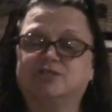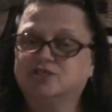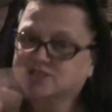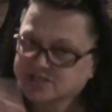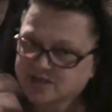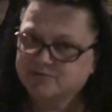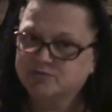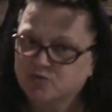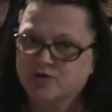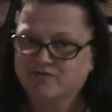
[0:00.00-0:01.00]
just to give
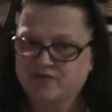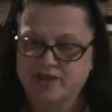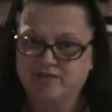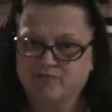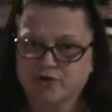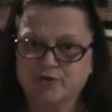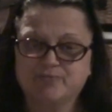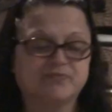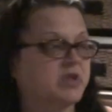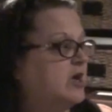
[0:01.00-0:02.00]
it more
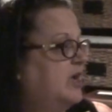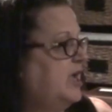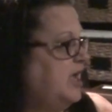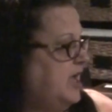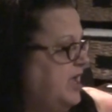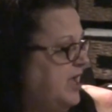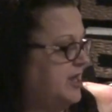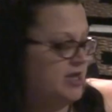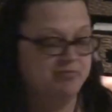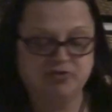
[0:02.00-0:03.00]
flavor.
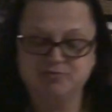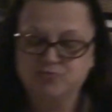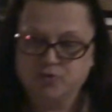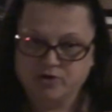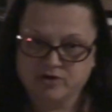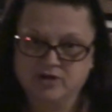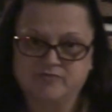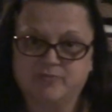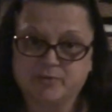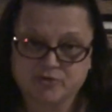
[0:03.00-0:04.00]
And I put more
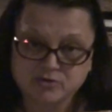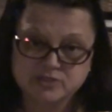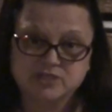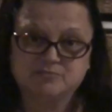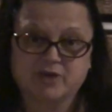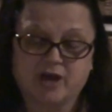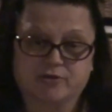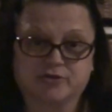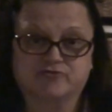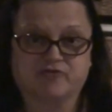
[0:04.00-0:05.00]
of my protein
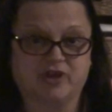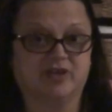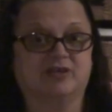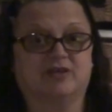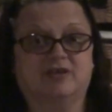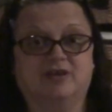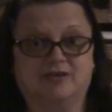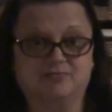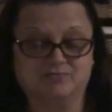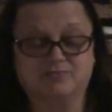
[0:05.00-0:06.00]
powder drink
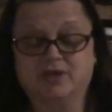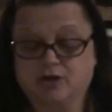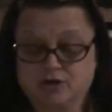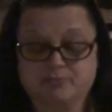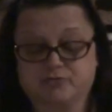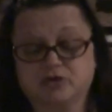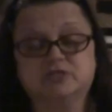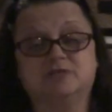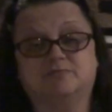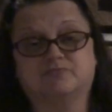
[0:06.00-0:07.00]
or
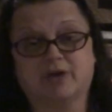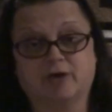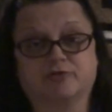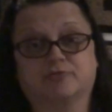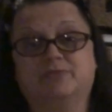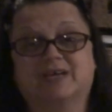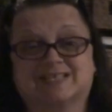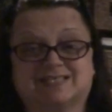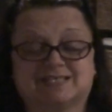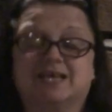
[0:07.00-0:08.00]
protein powder
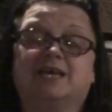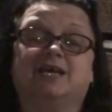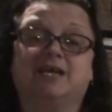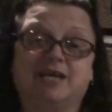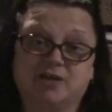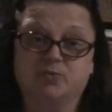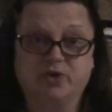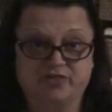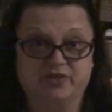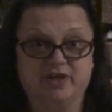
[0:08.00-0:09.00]
mix in
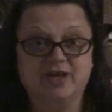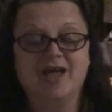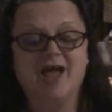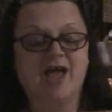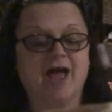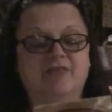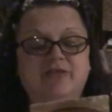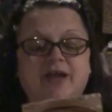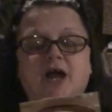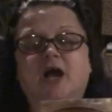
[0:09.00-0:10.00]
with it,
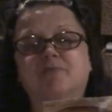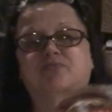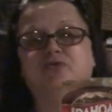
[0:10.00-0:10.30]
and then I